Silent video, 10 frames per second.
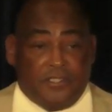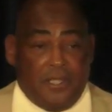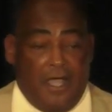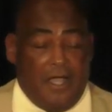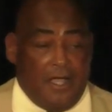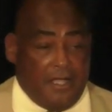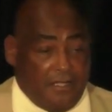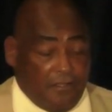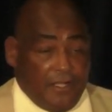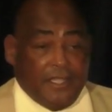uh,
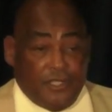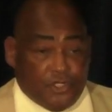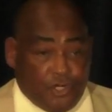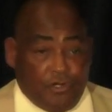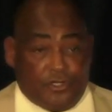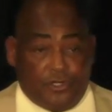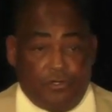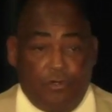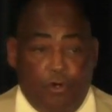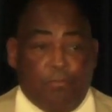Lincoln Church
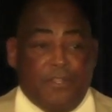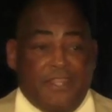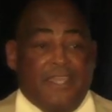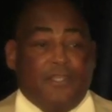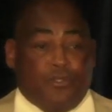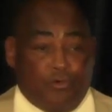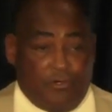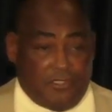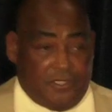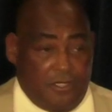open their
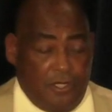doors